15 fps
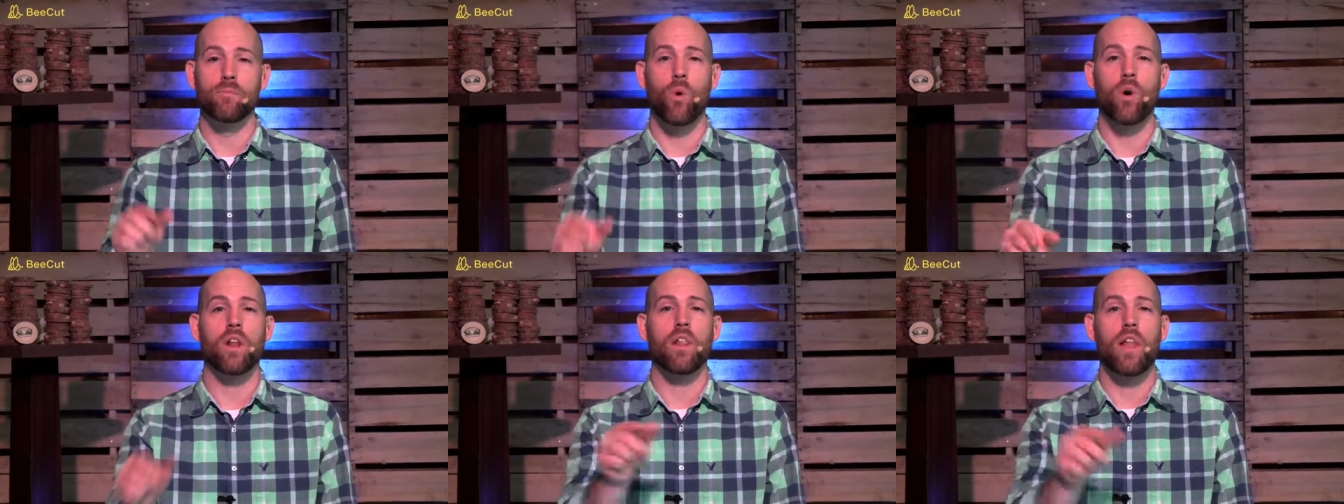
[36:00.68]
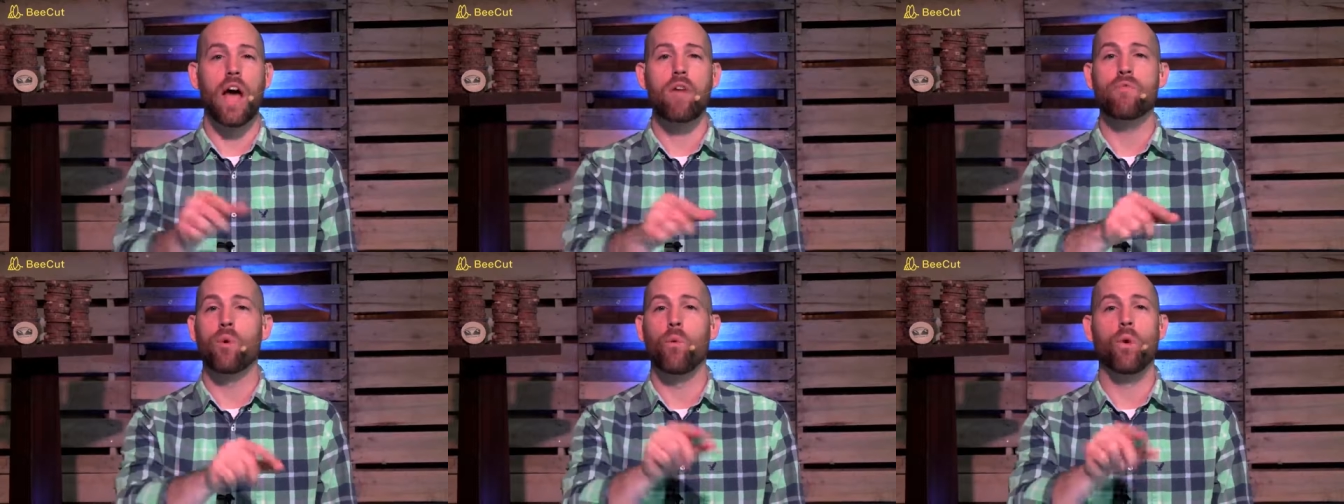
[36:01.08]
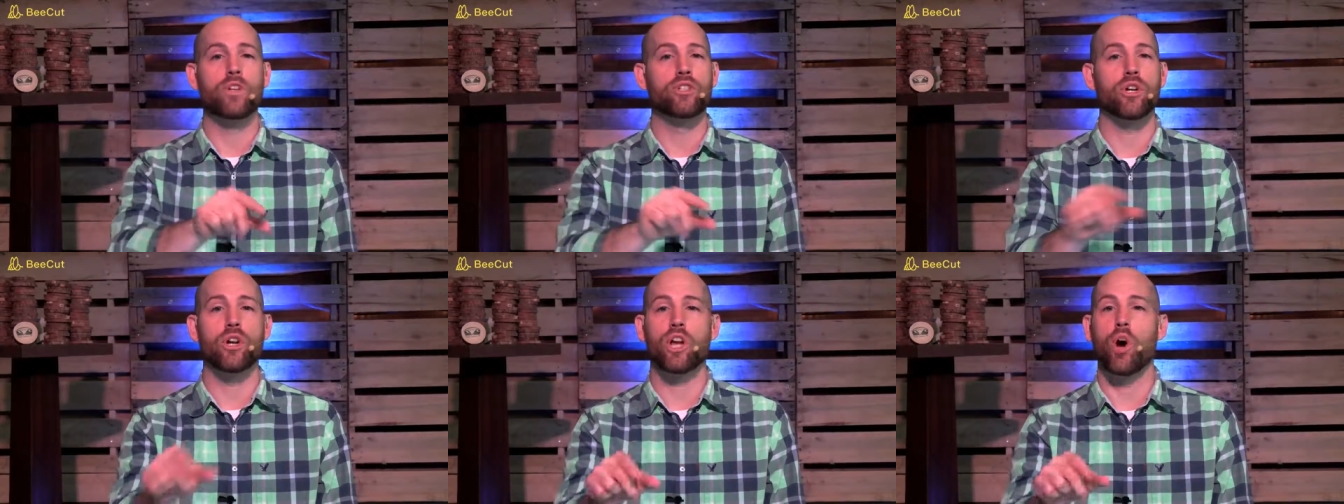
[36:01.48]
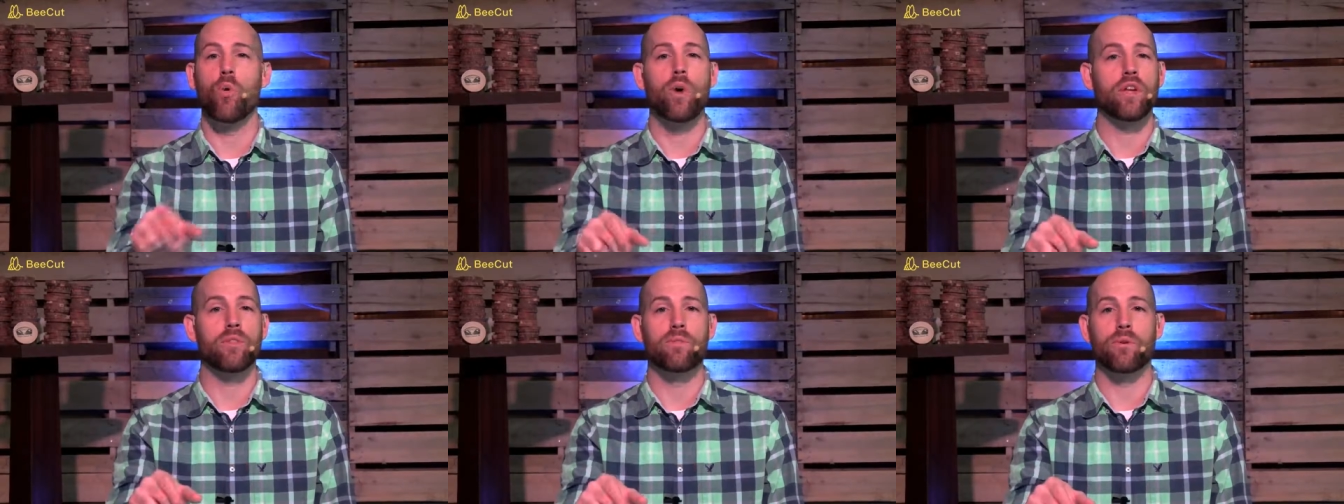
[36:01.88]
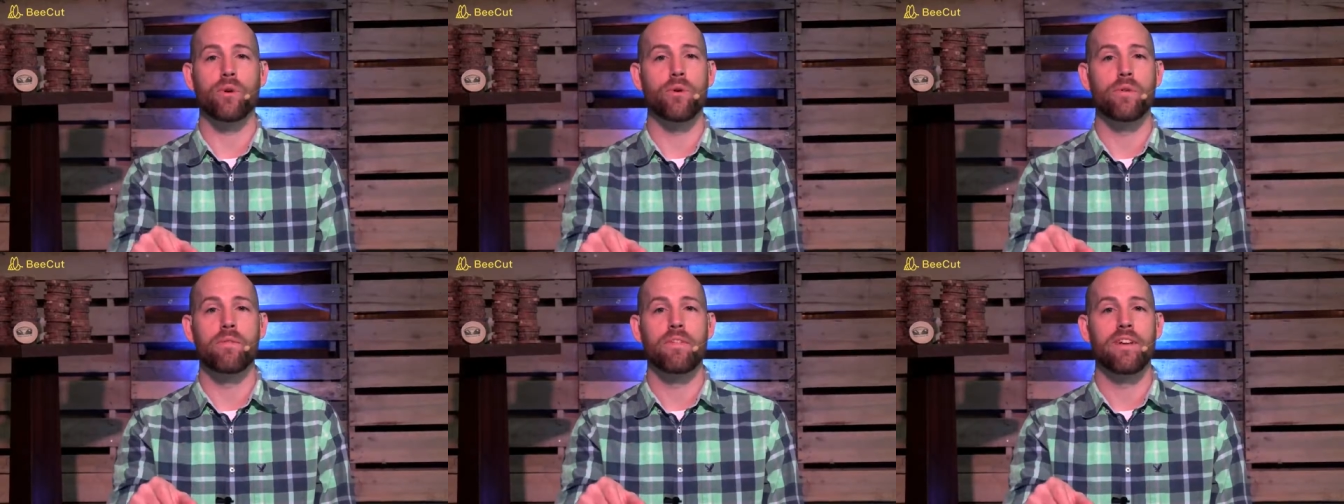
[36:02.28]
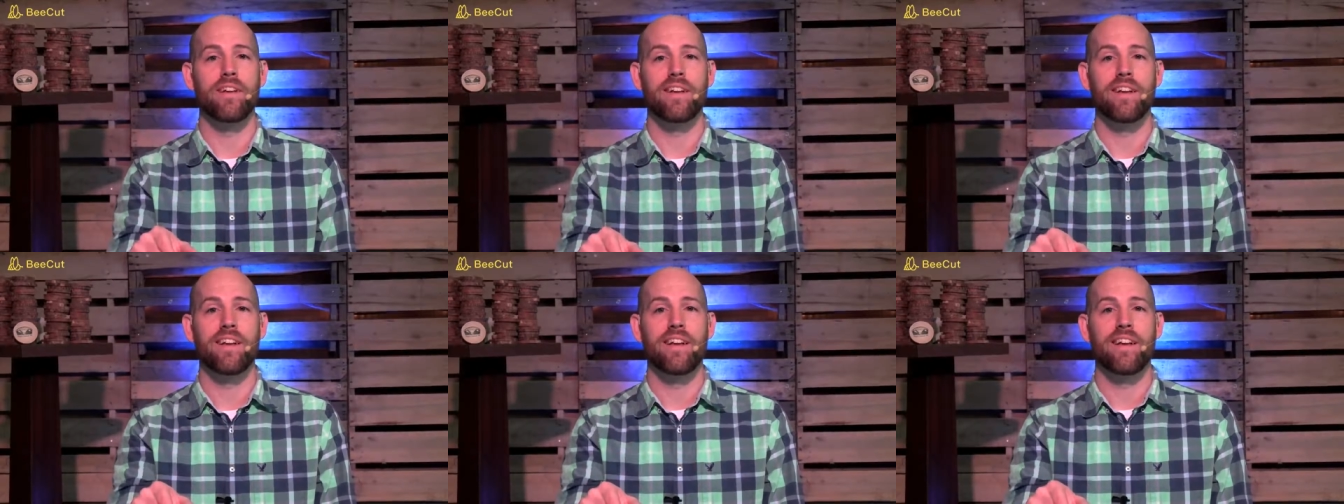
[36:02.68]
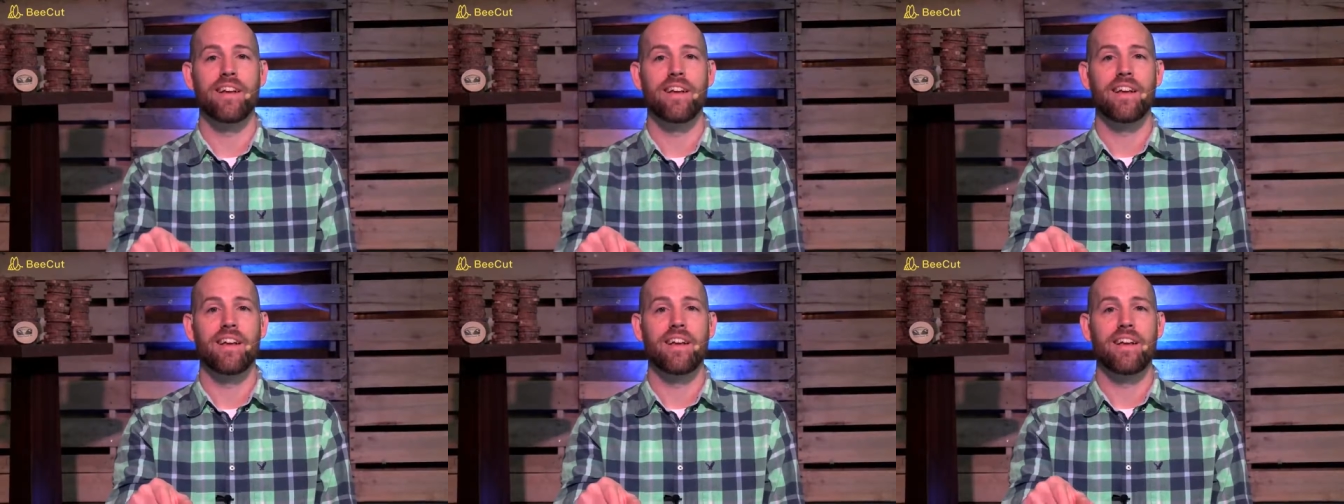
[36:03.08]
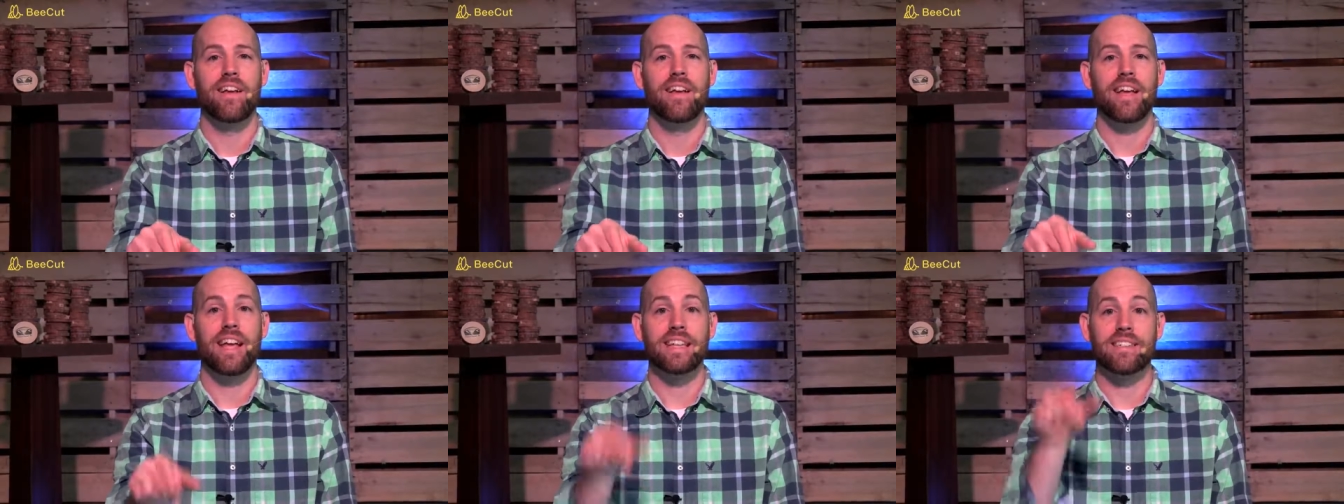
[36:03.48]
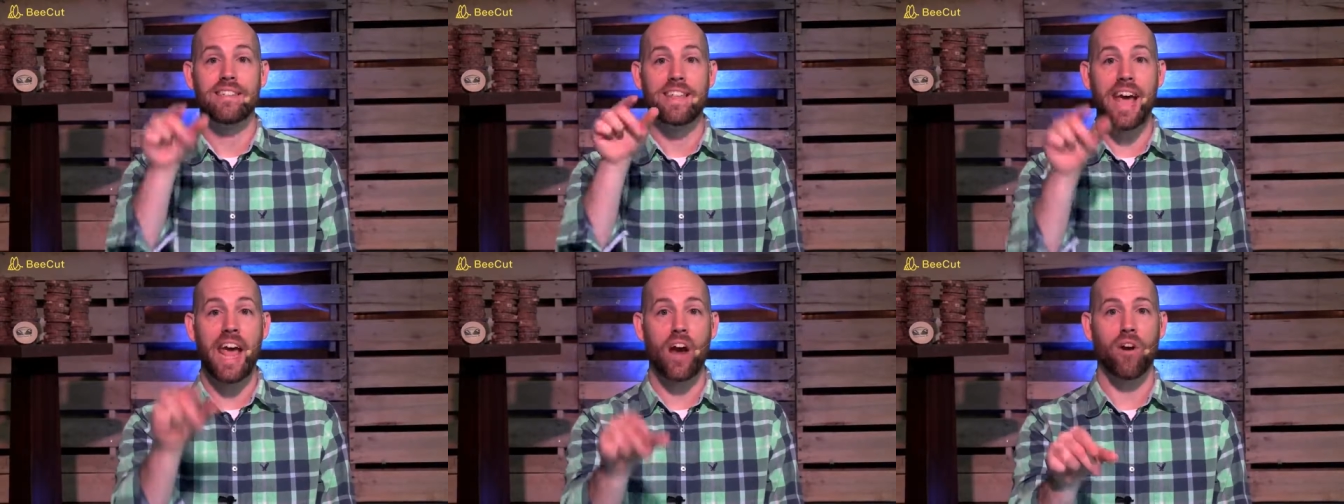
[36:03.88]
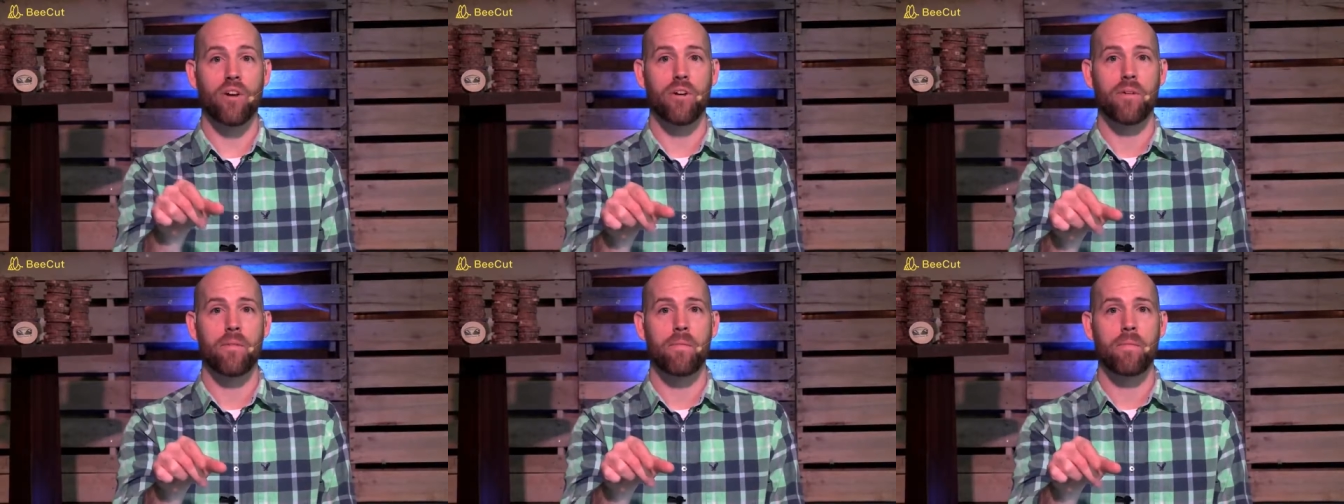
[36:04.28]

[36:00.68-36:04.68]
more to life than what you're going through. It's there.